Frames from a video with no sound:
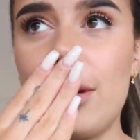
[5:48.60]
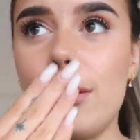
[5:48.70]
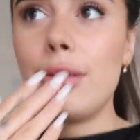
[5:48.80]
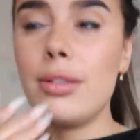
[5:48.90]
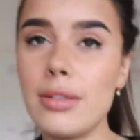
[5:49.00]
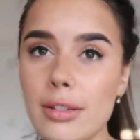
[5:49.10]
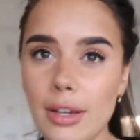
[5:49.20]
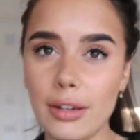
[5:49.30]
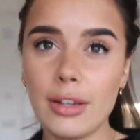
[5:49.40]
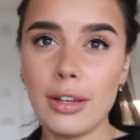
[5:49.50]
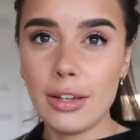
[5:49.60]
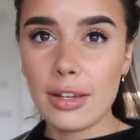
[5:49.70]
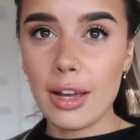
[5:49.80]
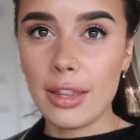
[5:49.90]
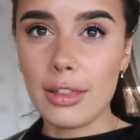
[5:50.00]
real. So
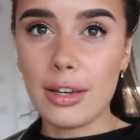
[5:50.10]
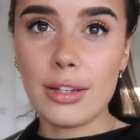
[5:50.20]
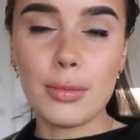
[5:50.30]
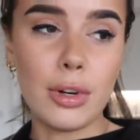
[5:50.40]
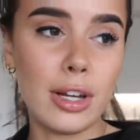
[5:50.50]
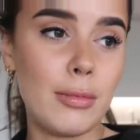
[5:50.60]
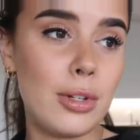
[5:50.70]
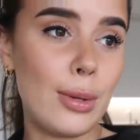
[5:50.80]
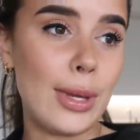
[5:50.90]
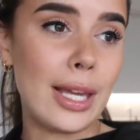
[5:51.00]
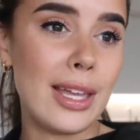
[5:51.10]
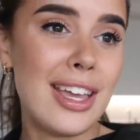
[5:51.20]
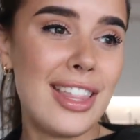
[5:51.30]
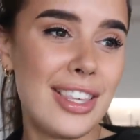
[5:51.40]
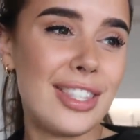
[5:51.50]
yeah, that is what I am doing
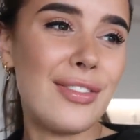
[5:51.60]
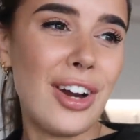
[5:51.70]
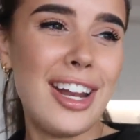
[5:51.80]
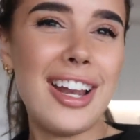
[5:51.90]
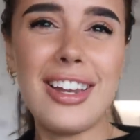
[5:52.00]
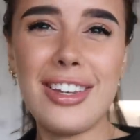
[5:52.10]
this Friday